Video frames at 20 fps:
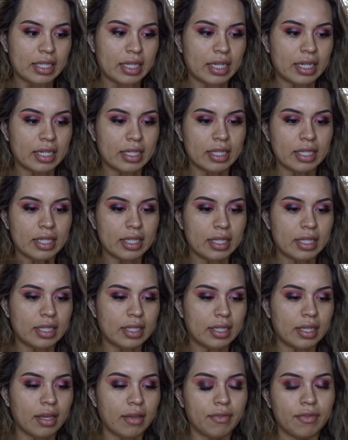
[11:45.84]
It
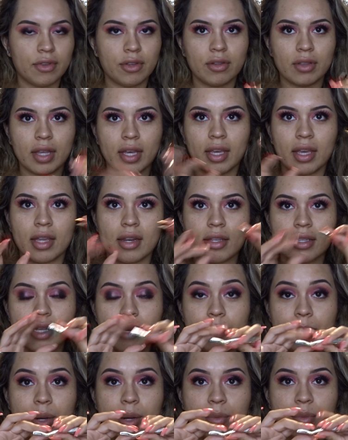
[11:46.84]
doesn't give you like any
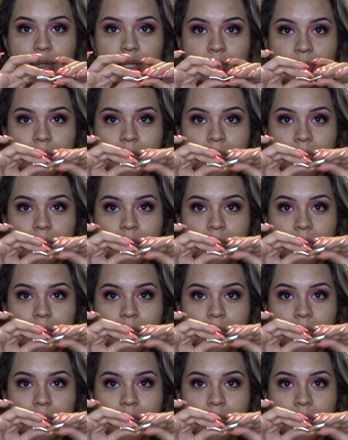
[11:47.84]
type of numbers,